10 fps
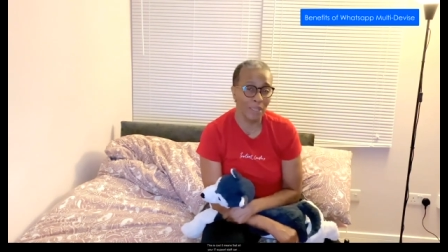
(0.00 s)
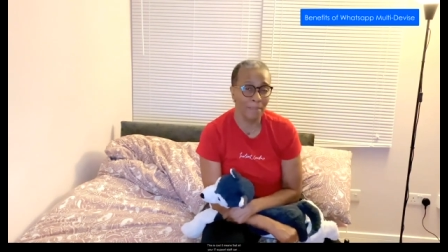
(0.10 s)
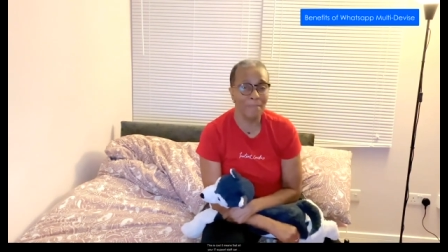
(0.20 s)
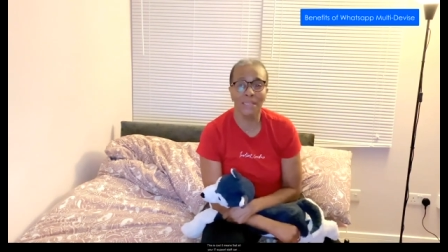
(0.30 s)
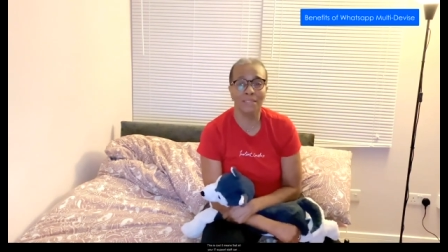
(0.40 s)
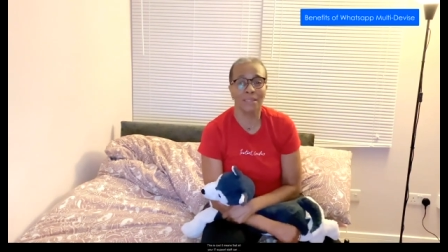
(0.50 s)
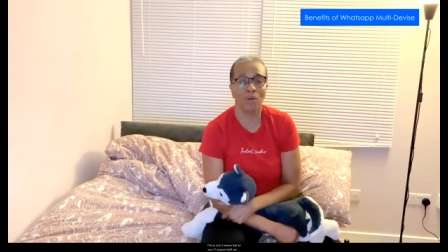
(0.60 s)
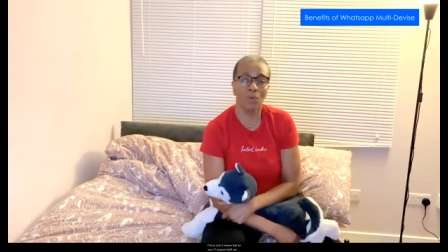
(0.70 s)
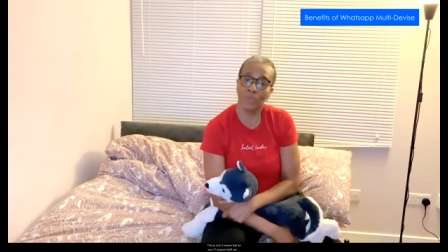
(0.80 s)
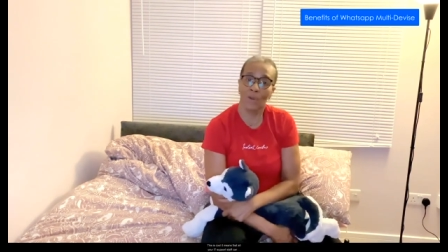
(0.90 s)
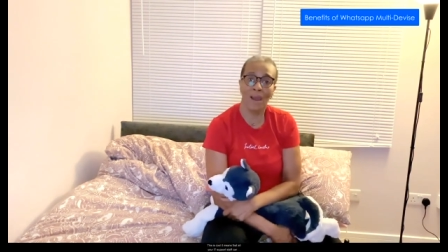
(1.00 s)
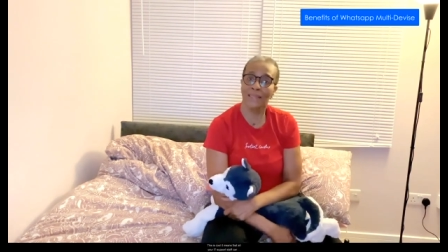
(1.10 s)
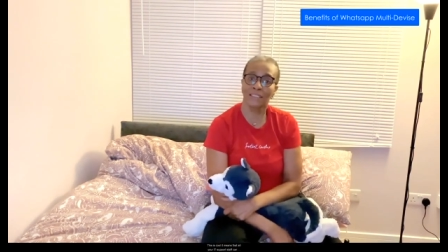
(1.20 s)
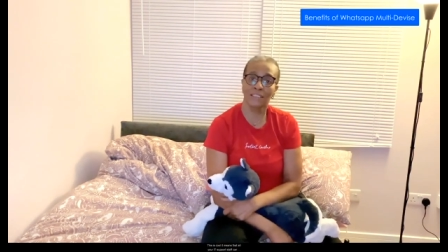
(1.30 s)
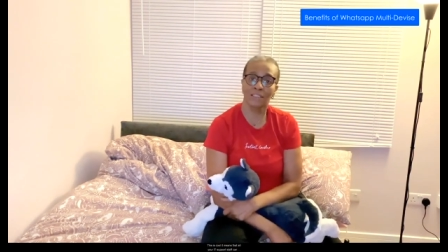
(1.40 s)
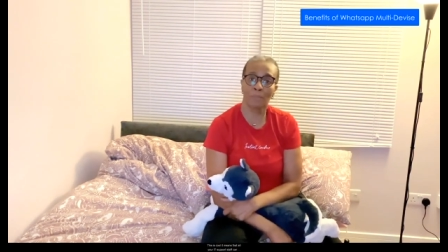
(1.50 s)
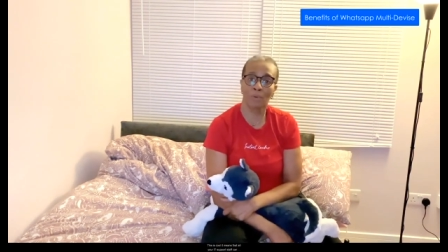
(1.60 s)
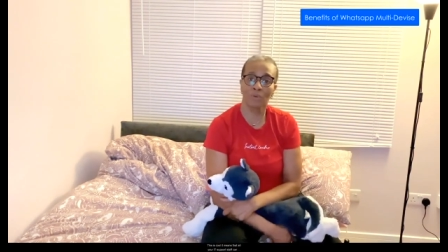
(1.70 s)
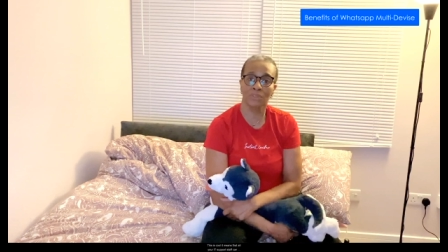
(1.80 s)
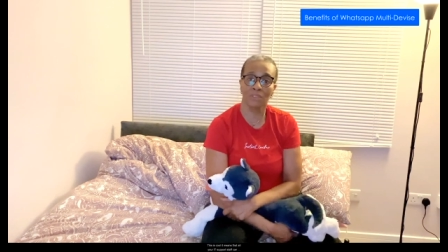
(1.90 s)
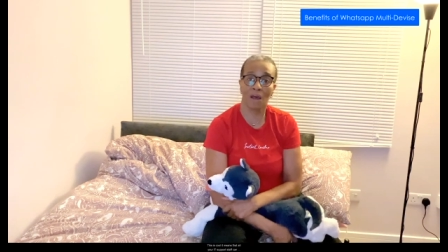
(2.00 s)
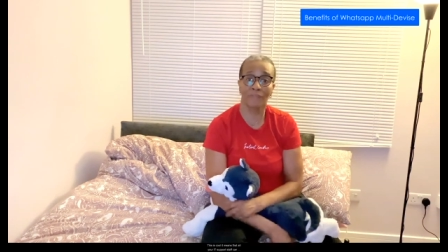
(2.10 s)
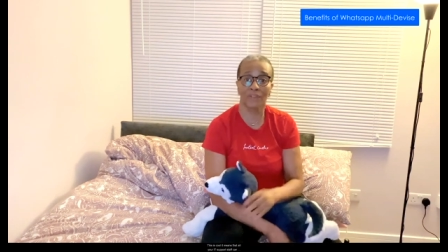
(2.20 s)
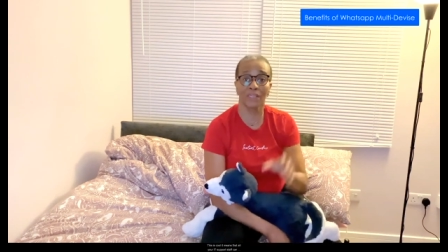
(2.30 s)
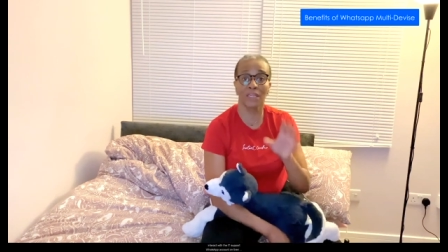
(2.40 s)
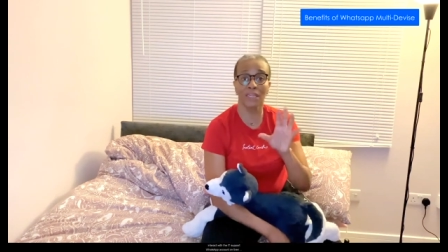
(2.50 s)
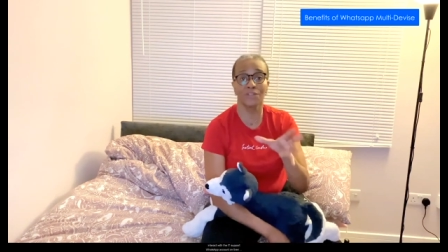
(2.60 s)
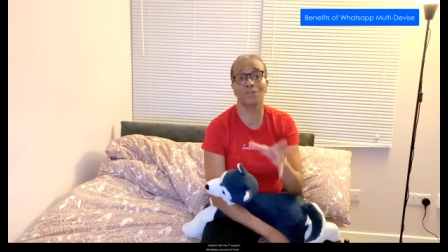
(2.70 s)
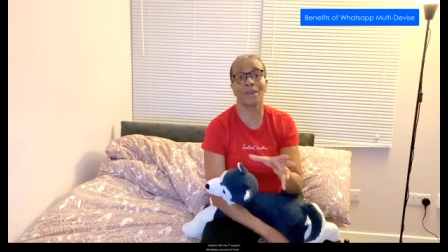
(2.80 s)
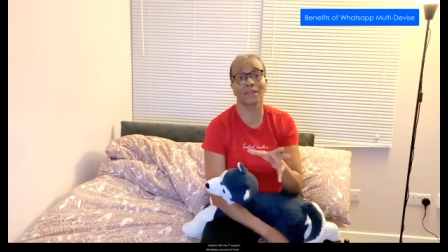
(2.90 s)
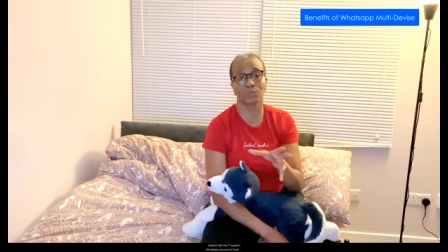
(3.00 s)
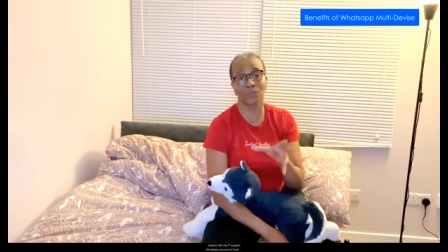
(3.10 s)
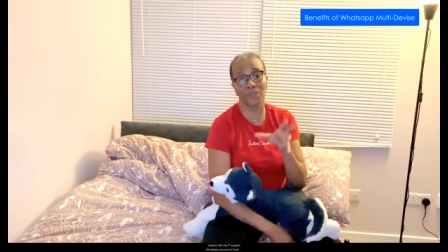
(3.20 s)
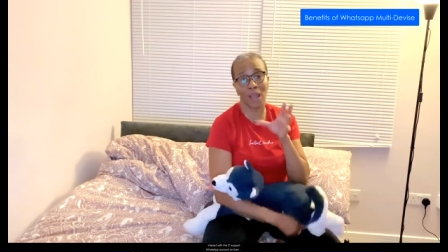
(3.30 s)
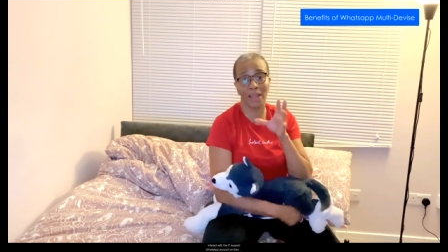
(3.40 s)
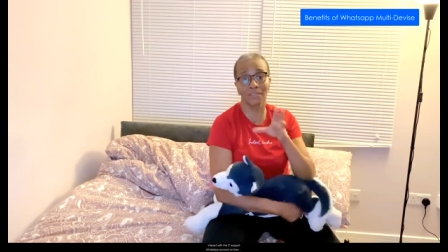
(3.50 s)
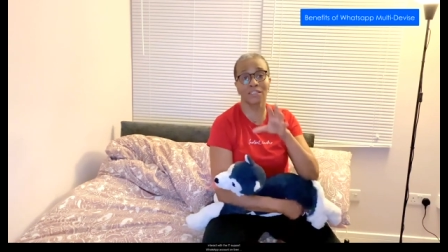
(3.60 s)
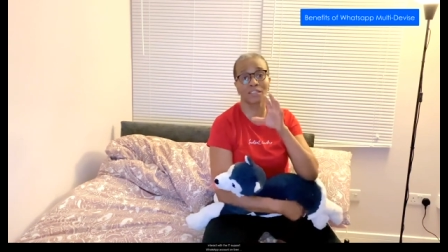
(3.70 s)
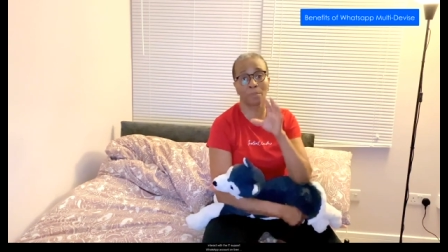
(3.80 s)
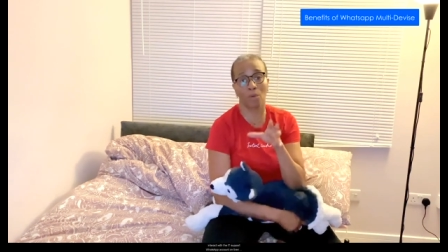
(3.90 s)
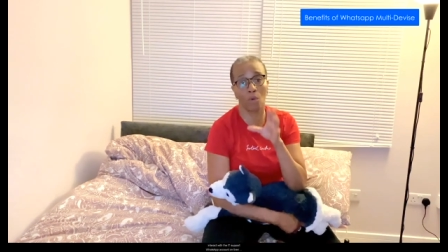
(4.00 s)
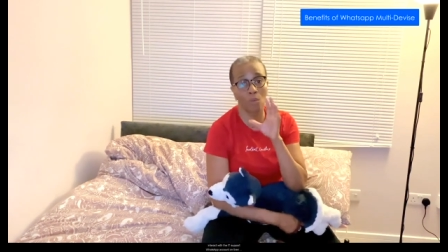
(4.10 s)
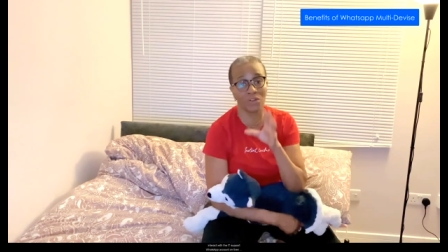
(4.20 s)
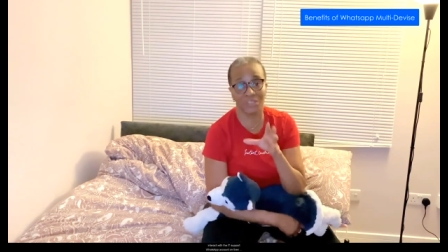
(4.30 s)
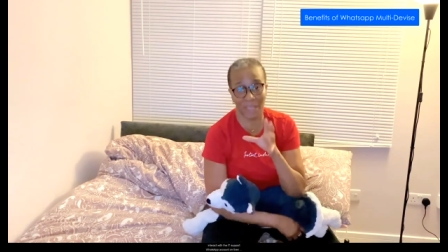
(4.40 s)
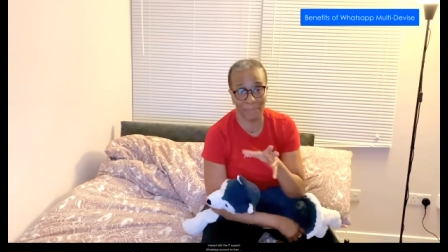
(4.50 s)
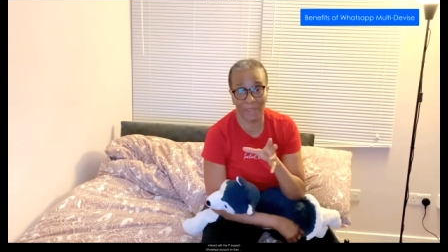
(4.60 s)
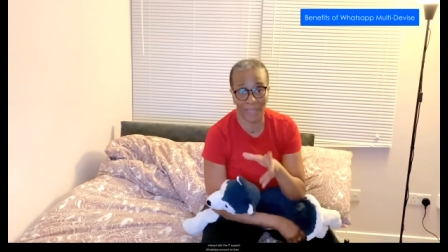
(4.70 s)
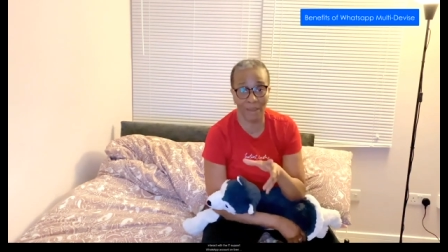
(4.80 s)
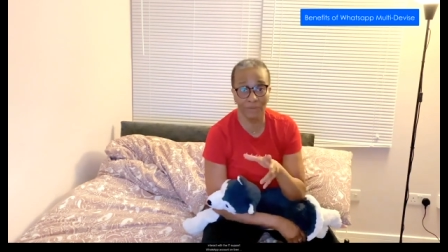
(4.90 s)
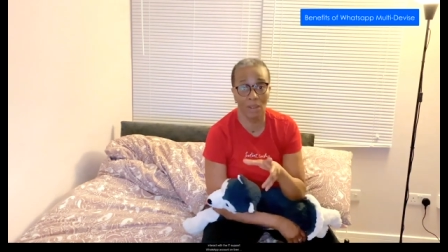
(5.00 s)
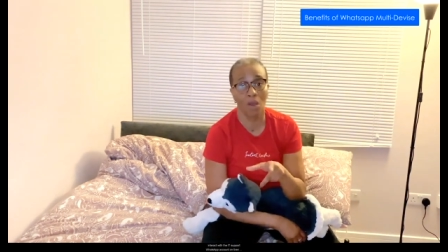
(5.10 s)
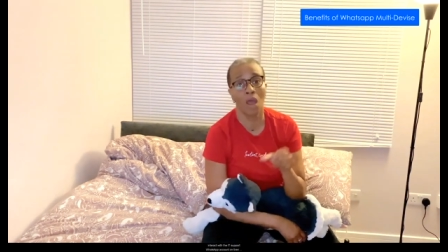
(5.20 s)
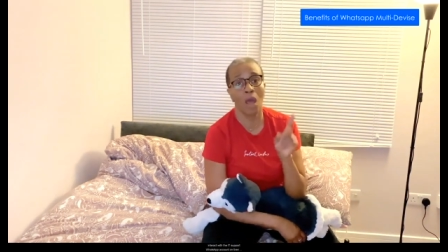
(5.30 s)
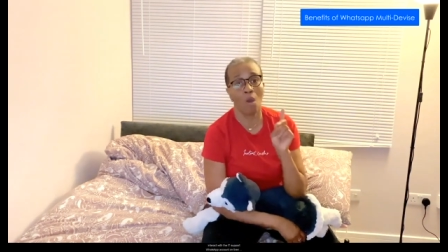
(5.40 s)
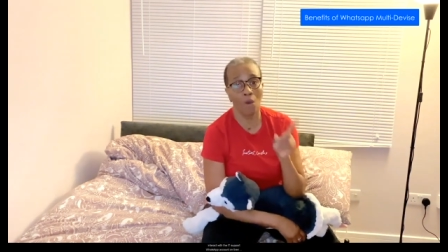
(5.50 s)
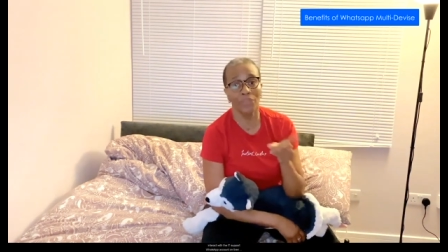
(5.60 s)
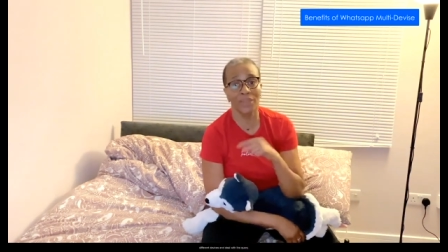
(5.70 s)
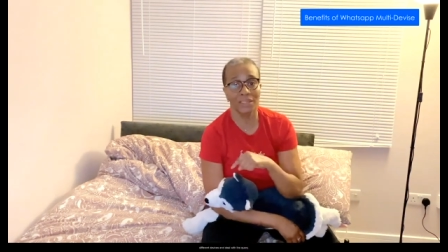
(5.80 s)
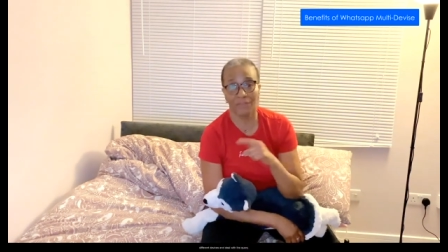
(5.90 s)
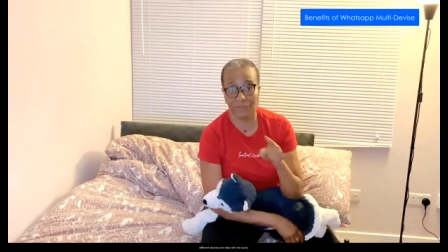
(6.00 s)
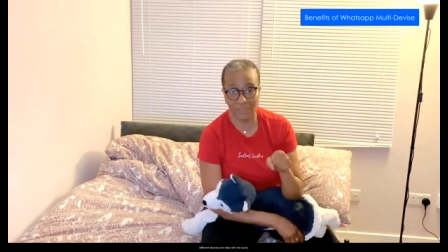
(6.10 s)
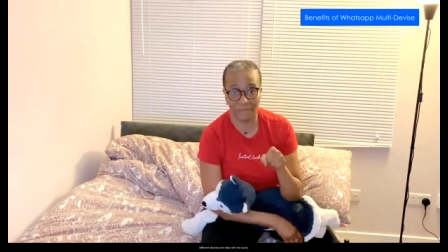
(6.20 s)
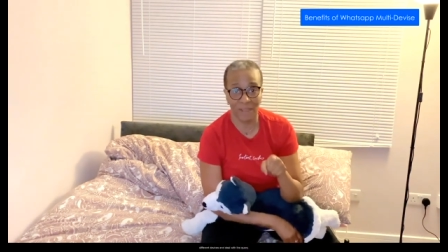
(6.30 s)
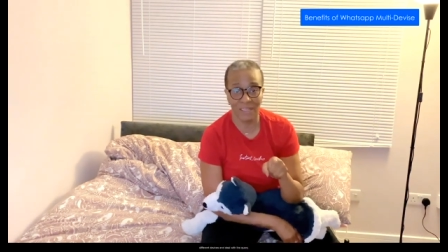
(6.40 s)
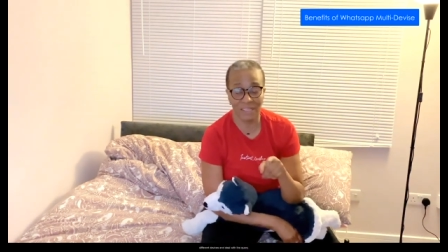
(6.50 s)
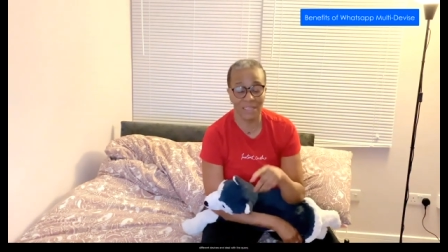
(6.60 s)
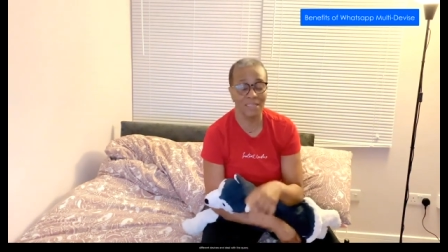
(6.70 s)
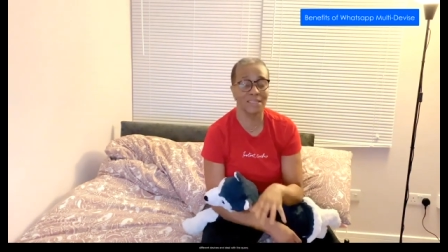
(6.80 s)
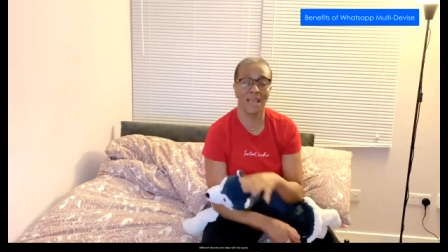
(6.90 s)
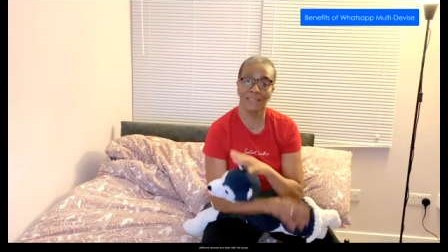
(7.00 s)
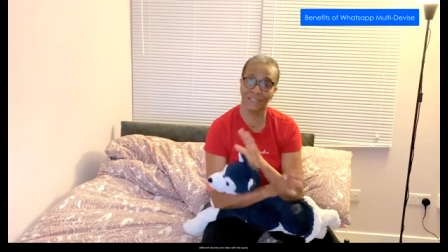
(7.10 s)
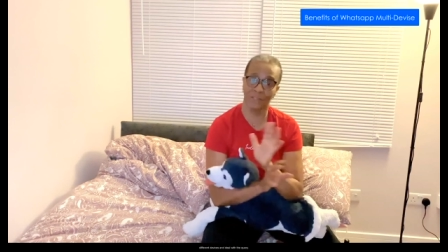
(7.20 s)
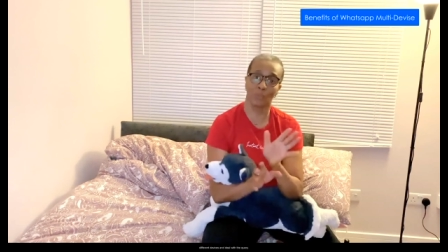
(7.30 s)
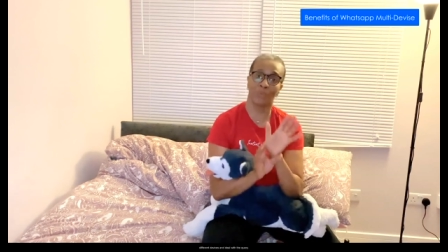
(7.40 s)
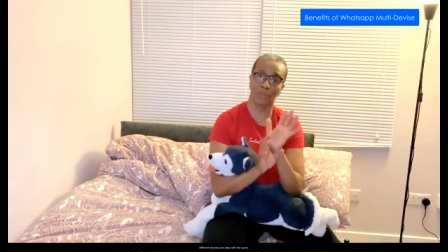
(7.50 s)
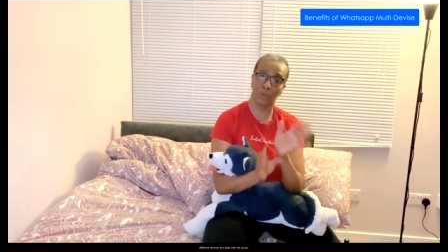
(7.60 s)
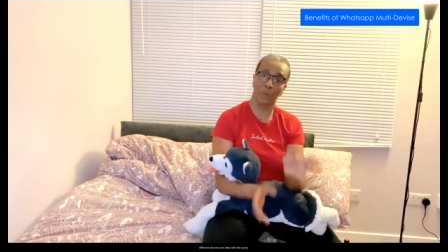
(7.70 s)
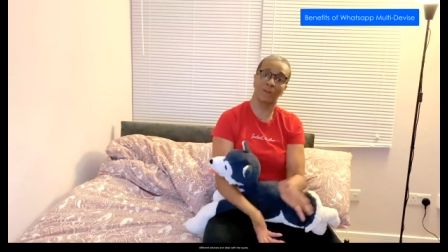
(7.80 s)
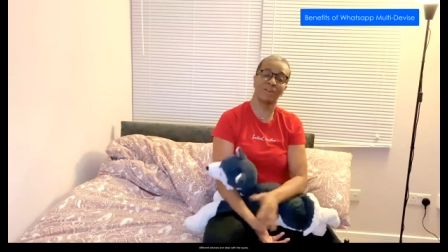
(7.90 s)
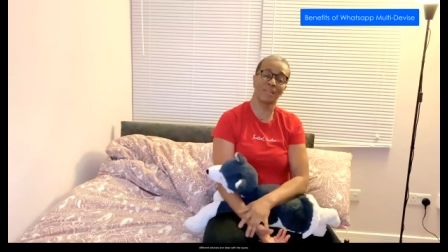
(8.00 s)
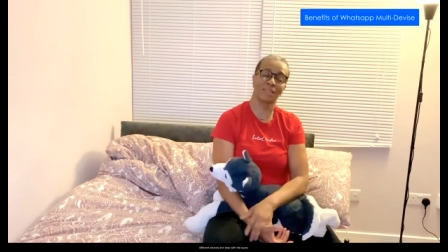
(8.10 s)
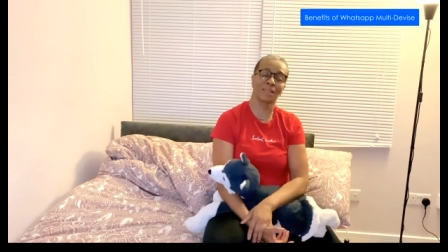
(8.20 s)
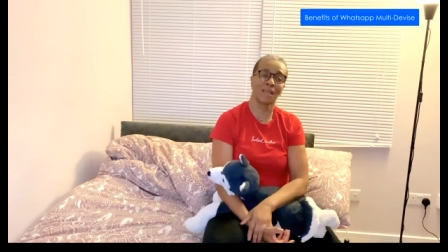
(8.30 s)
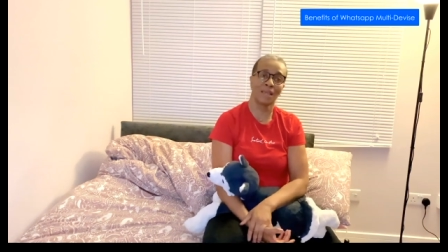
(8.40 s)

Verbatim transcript: It means that all your IT support staff can interact with the IT support WhatsApp account on their different devices and deal with the queries.